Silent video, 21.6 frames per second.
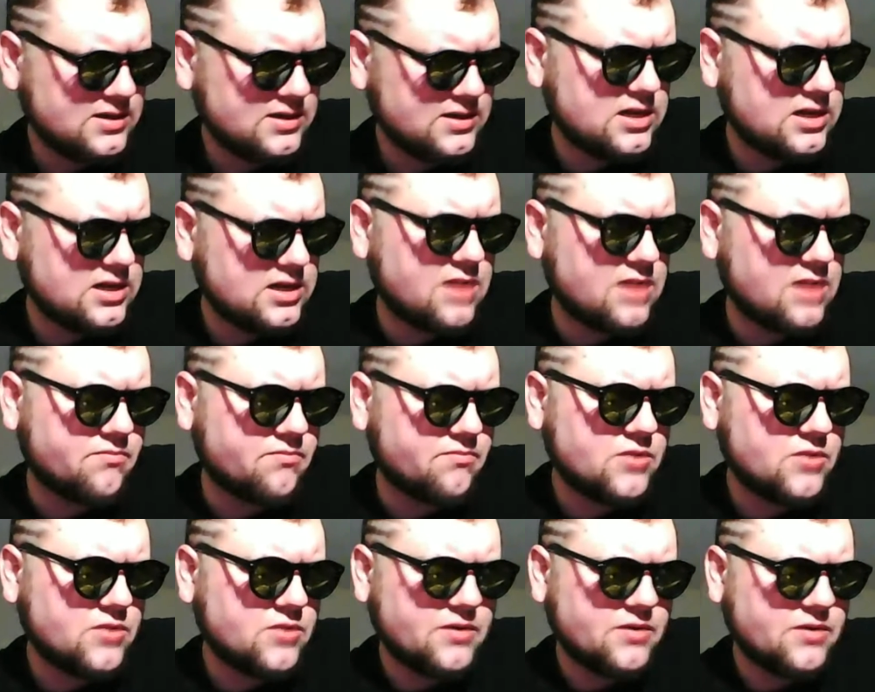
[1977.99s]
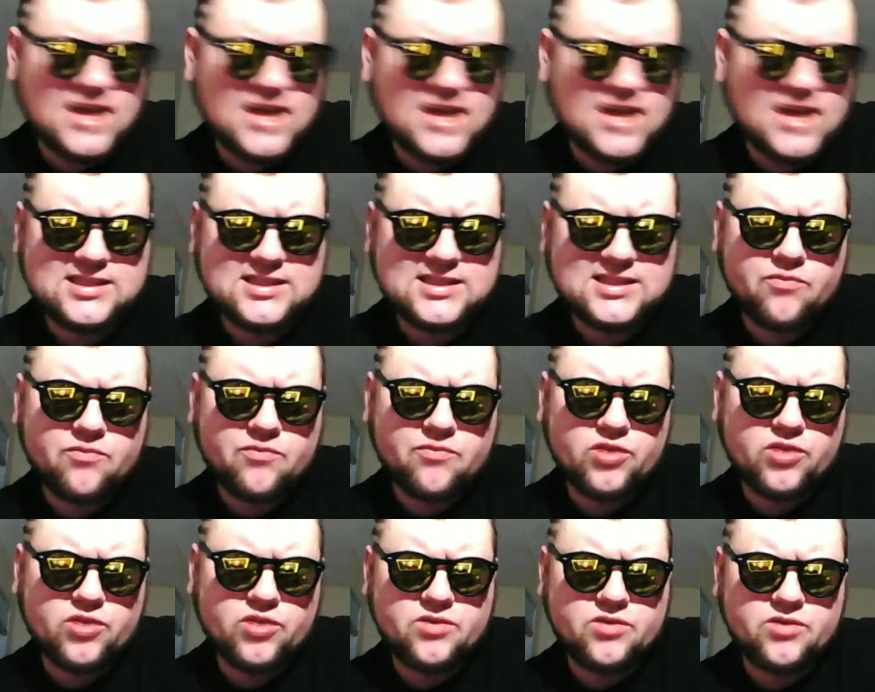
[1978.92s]
The next step
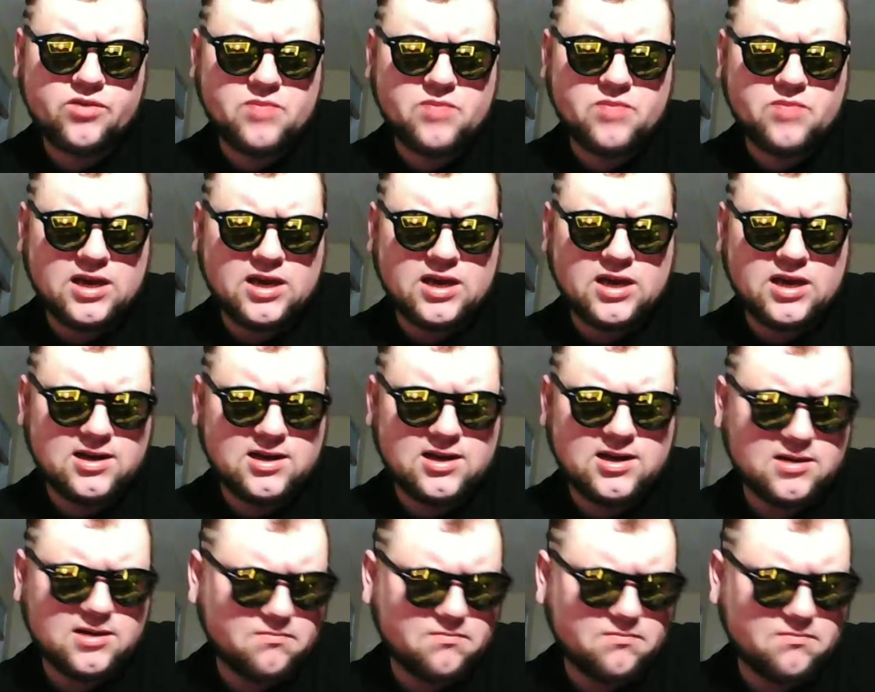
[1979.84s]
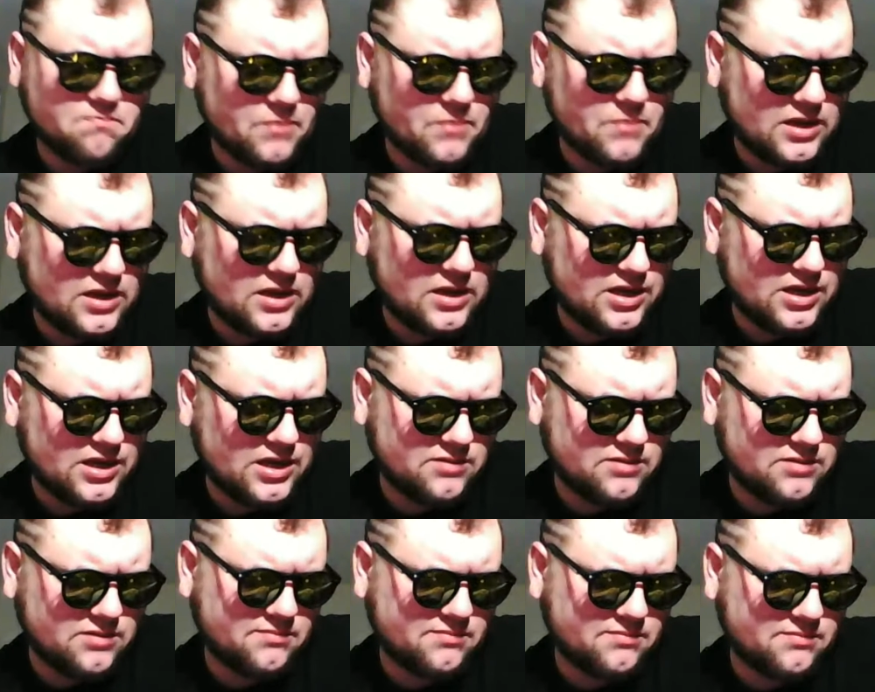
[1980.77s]
really would be,
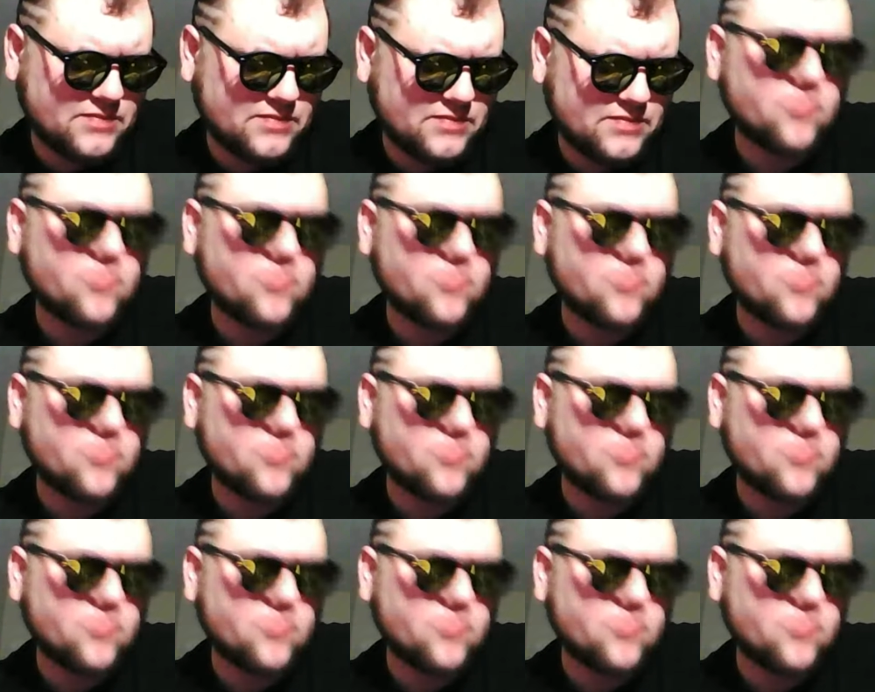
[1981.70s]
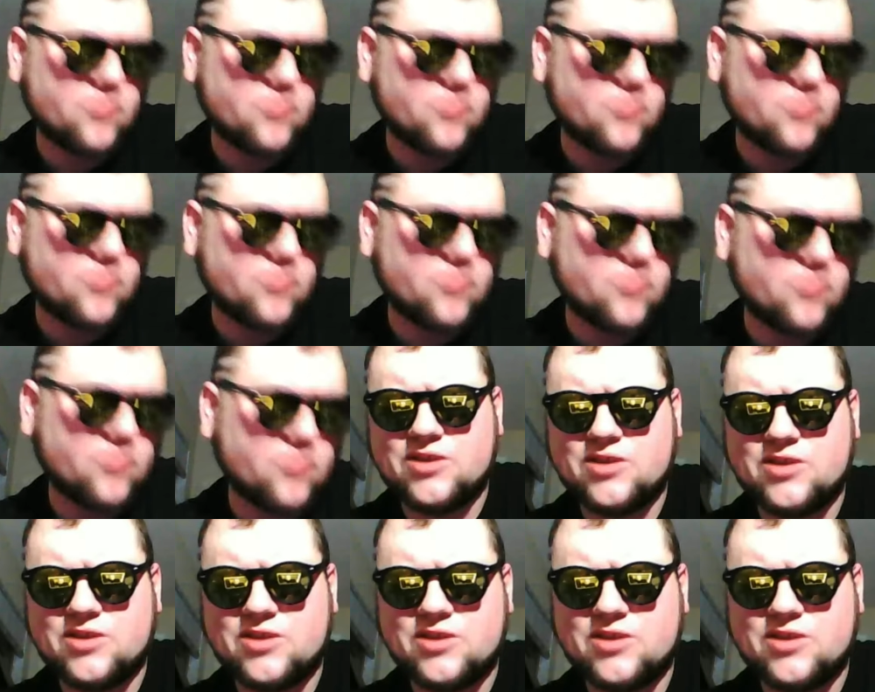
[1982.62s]
it almost reminds me of the
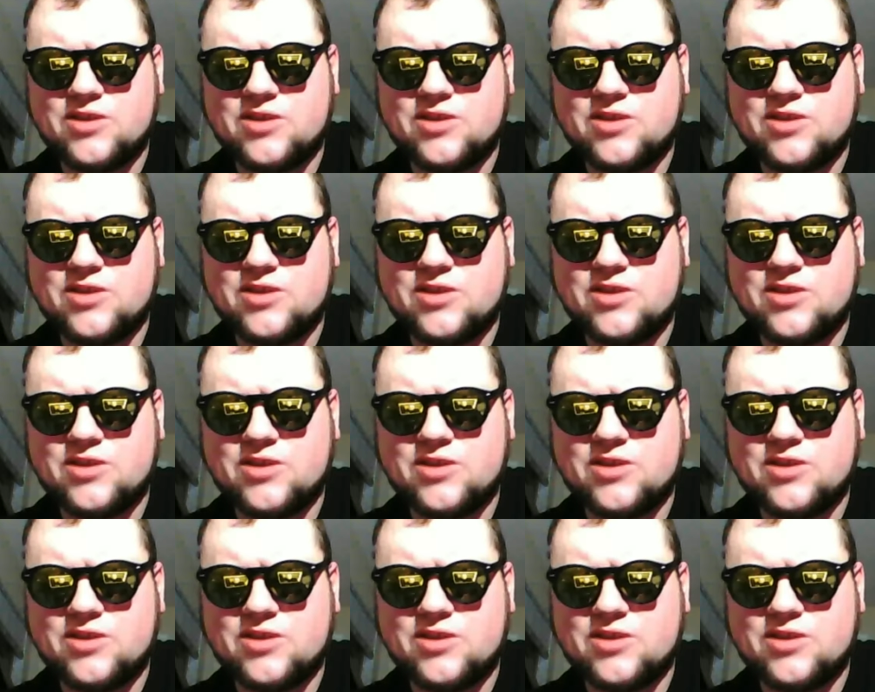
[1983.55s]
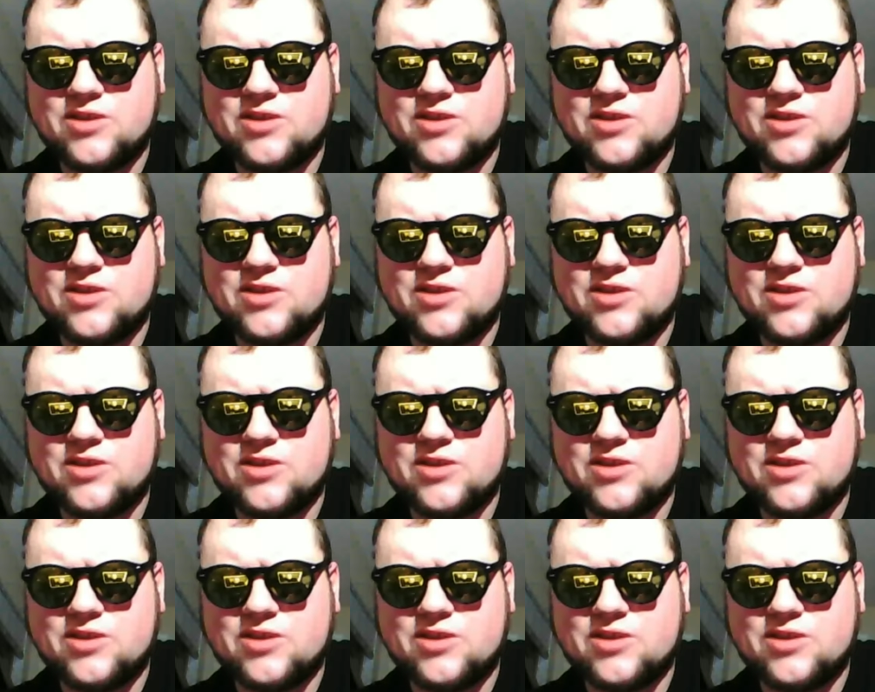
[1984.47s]
IWW, only it doesn't